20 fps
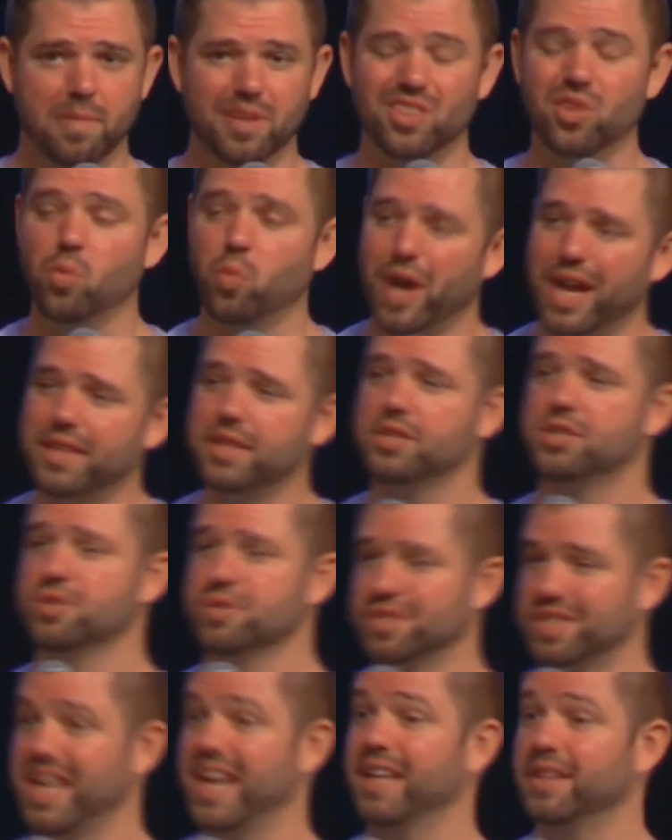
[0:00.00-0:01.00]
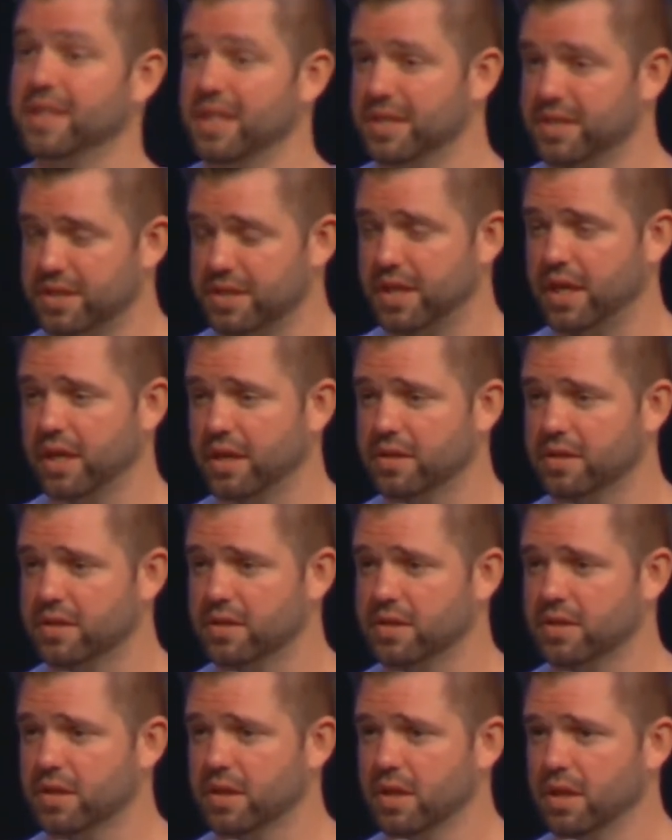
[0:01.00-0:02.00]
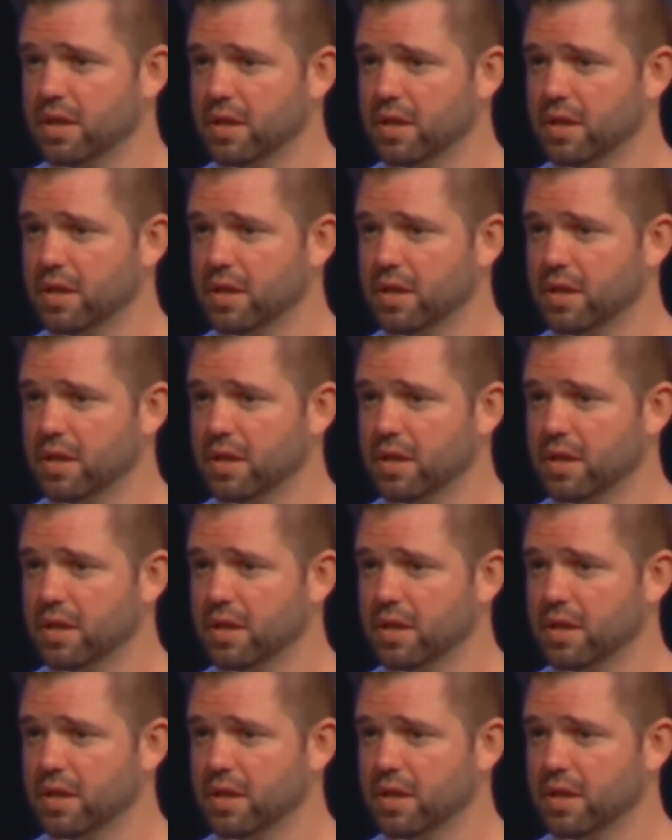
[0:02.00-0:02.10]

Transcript: but the way that you're saying these things